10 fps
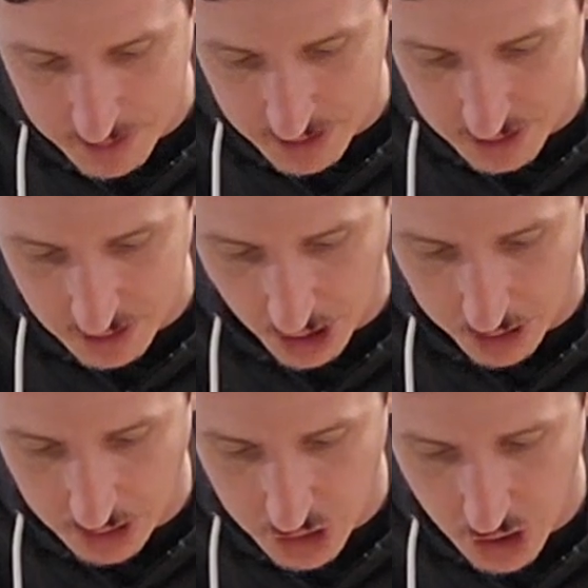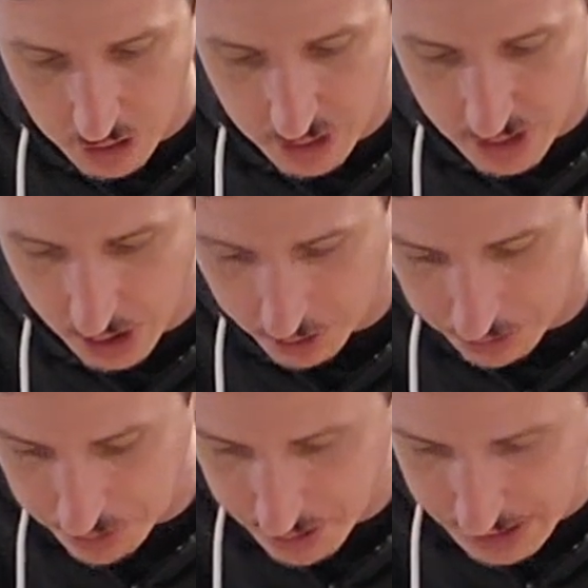big garlic chunks all
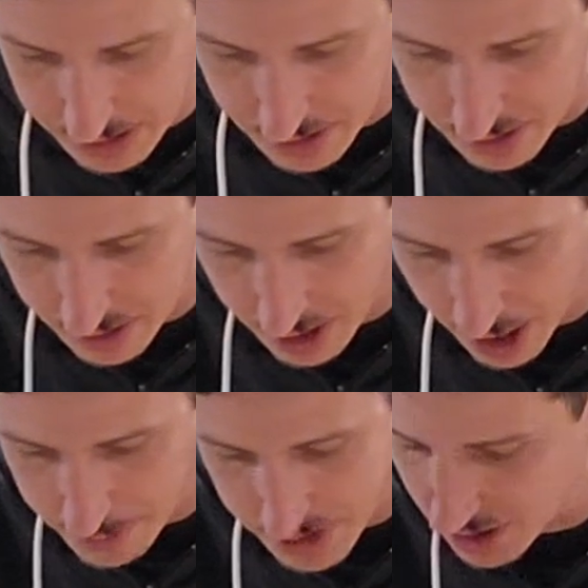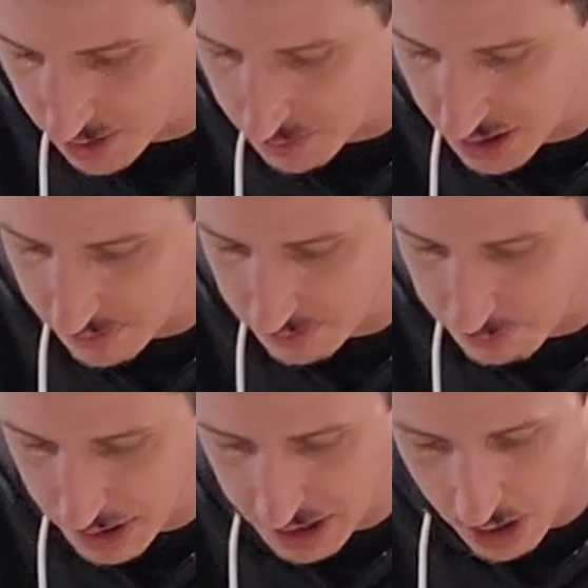through it. I'm just going to be
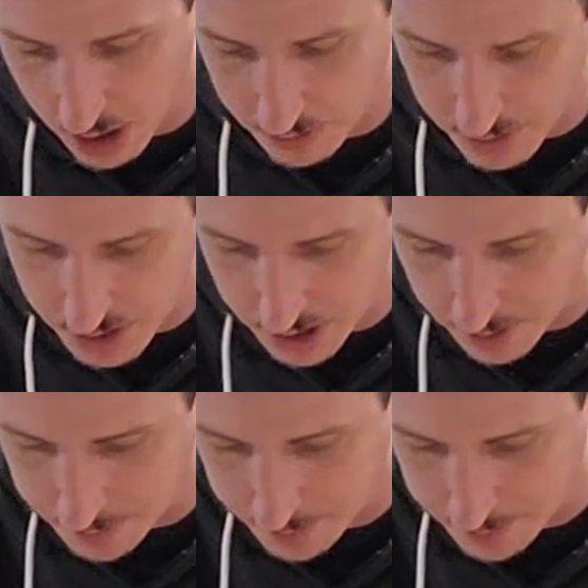picking all of those out.